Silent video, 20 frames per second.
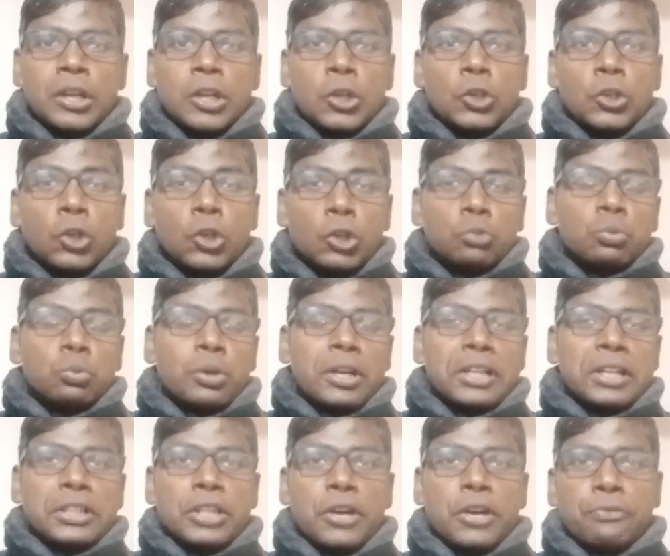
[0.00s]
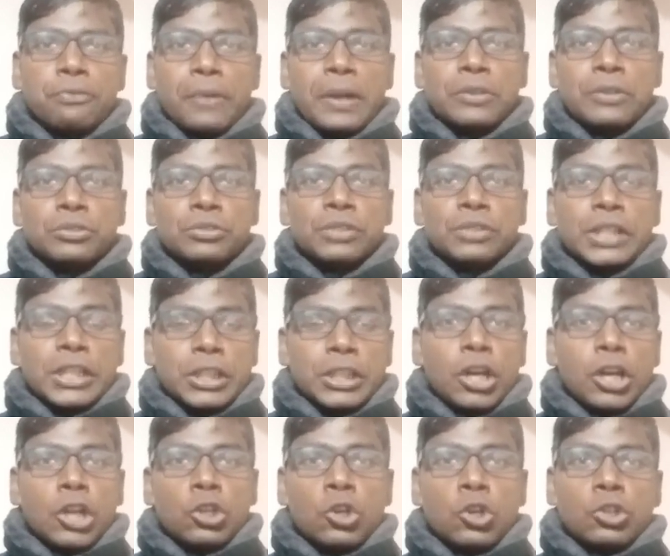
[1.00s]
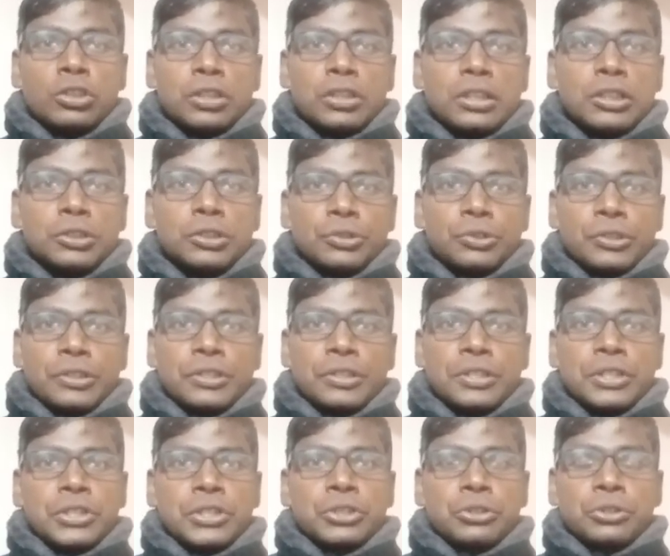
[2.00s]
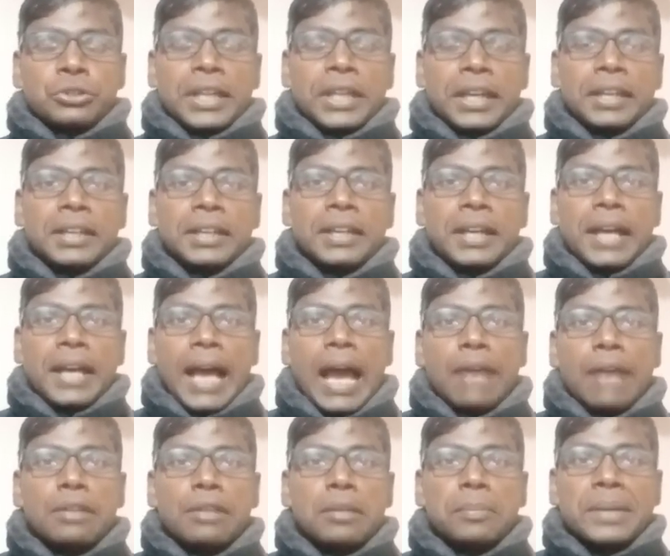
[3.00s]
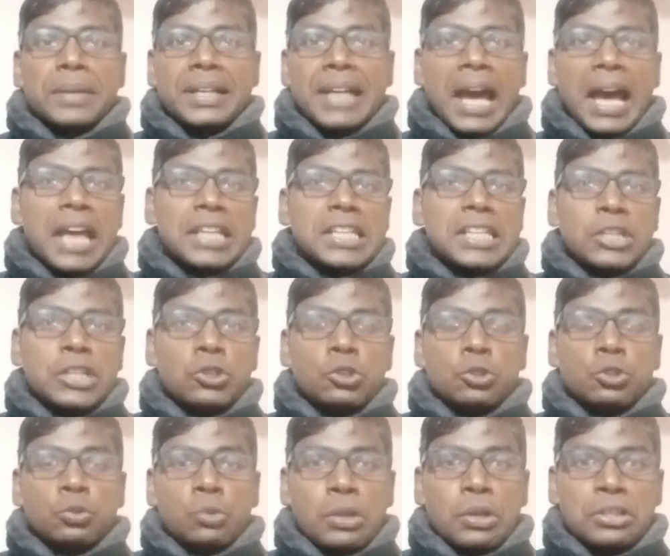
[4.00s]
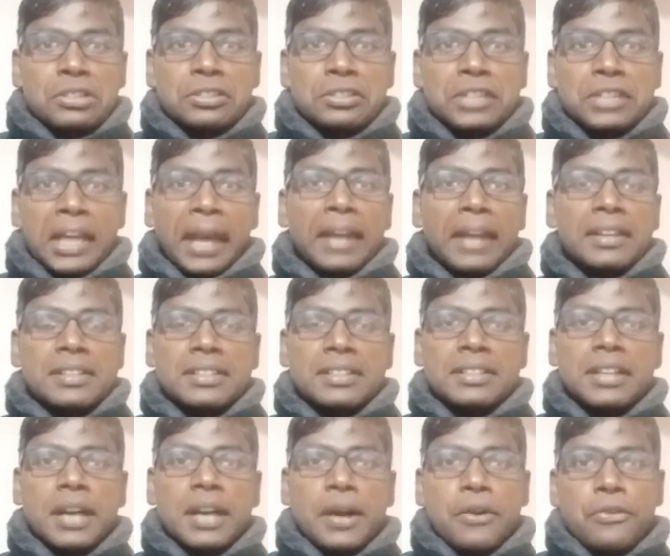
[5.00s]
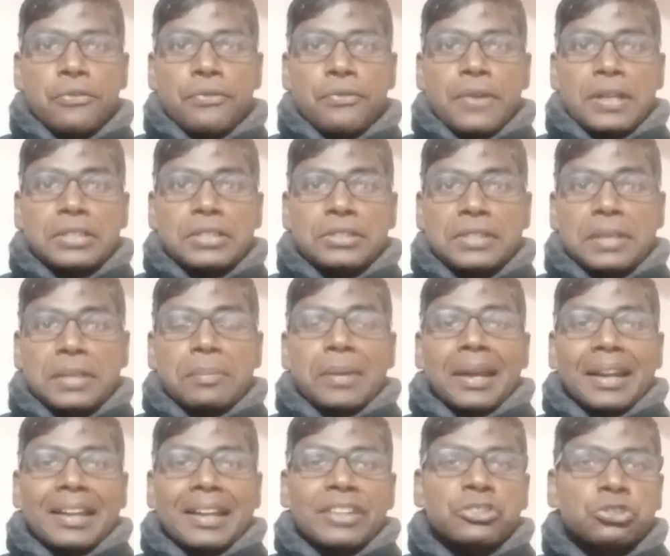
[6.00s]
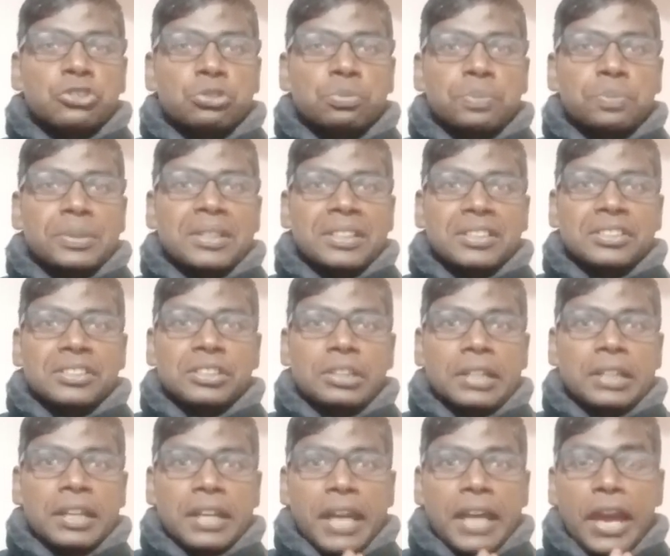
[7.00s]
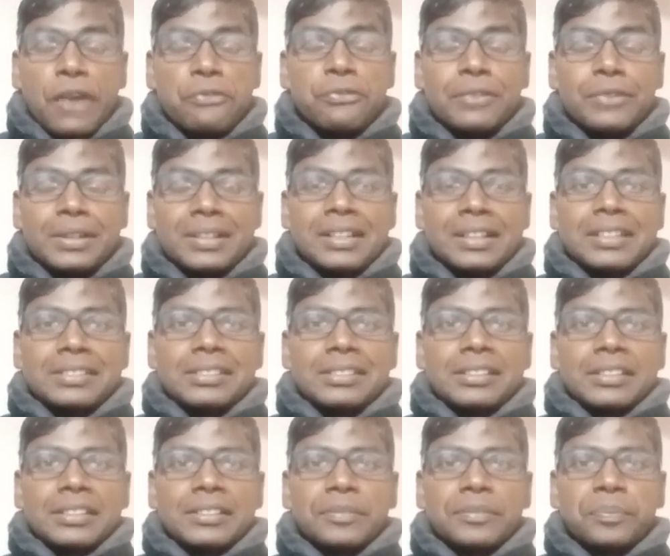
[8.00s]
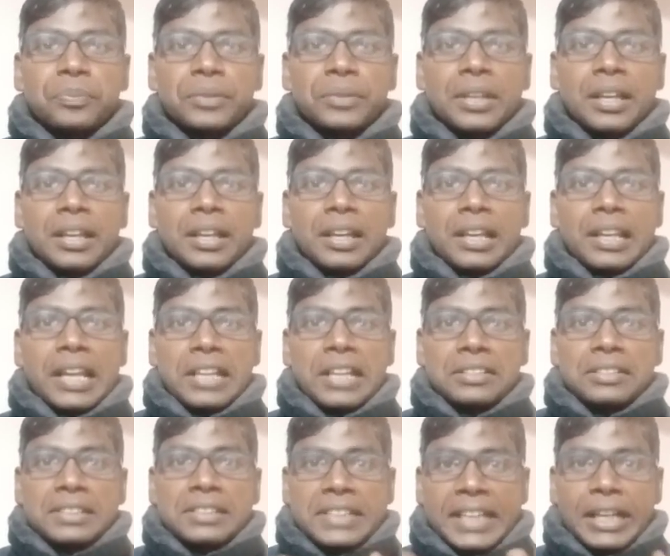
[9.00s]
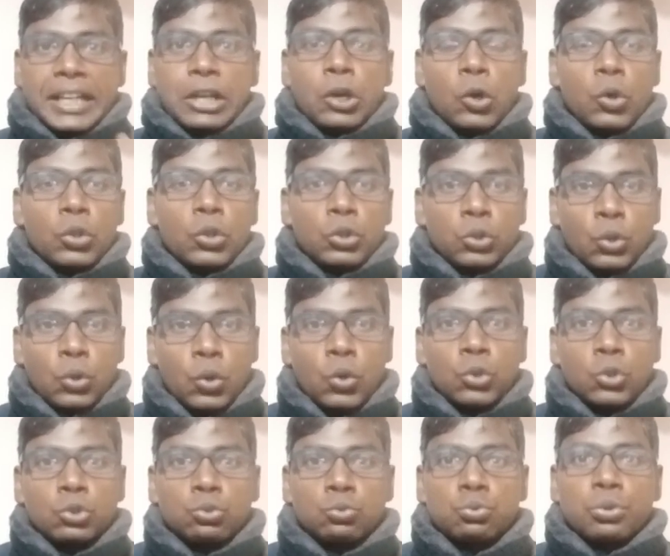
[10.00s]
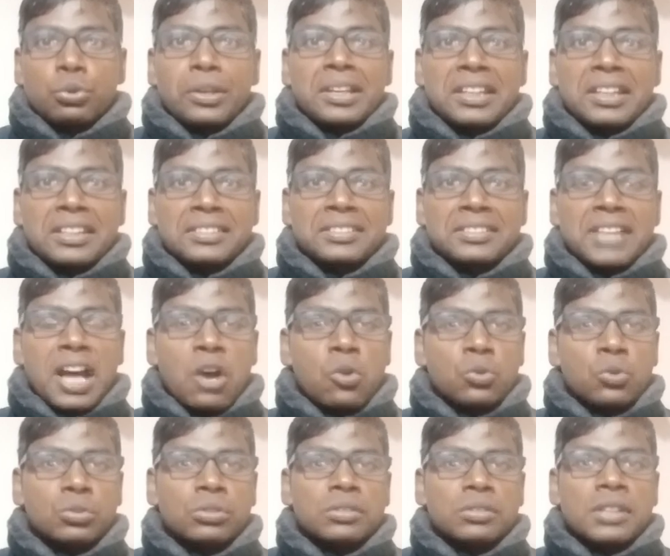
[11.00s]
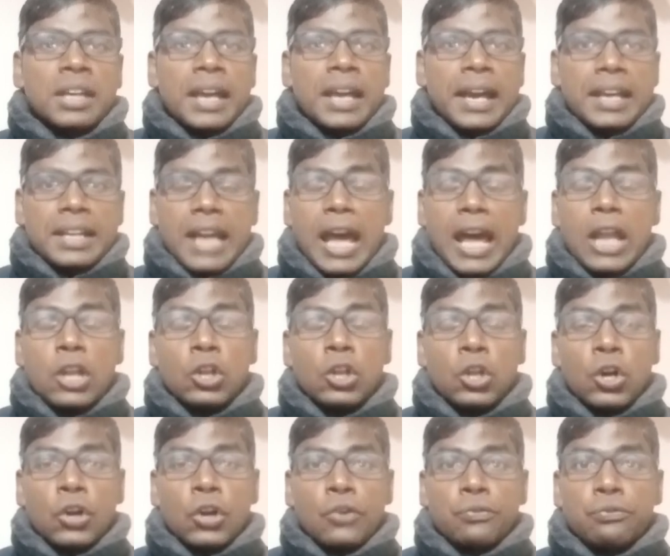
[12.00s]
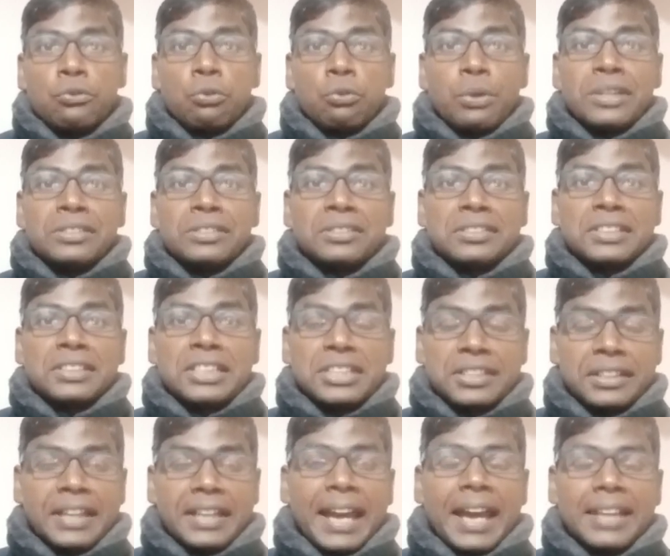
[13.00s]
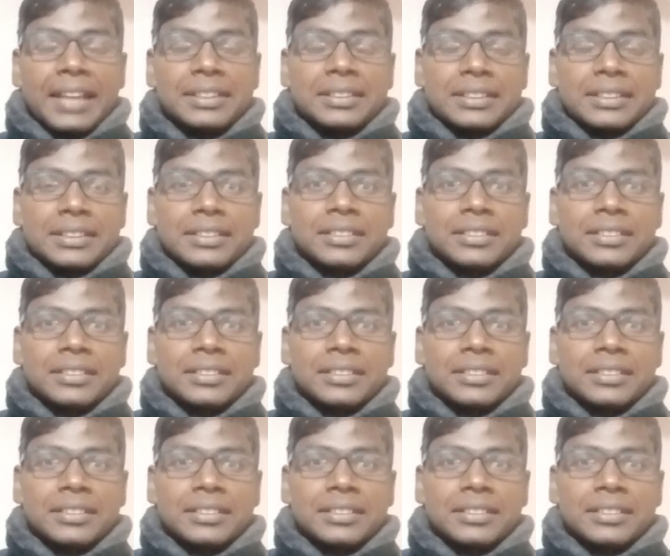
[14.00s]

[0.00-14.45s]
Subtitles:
Don't worry dear friends, you are not alone. Today I will be guiding you to understanding fast American speech effortlessly. Let's decode those tricky sounds and unlock fluency together.